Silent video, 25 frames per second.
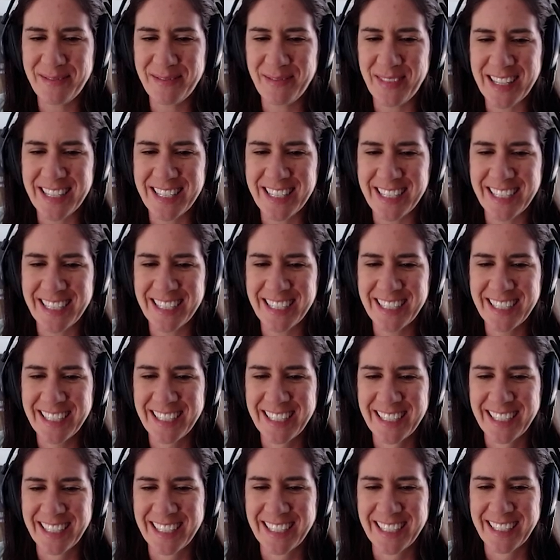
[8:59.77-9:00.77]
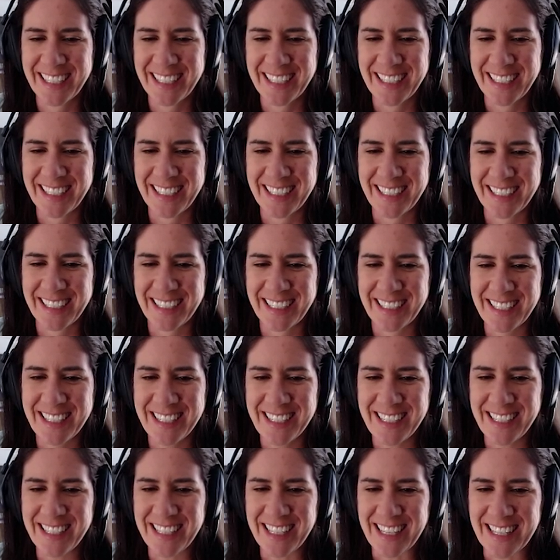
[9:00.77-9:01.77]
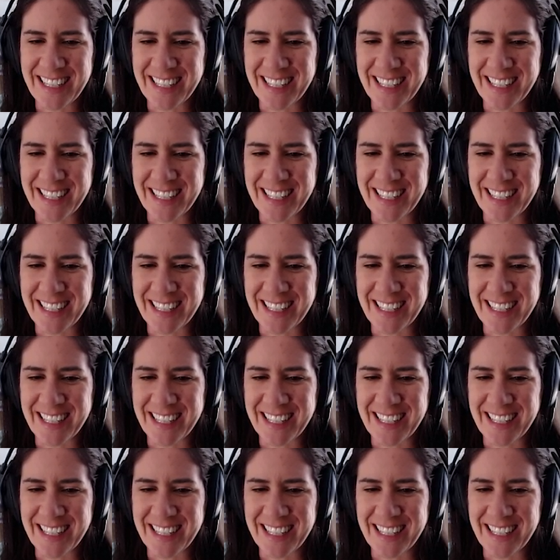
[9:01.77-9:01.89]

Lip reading: picture. She needs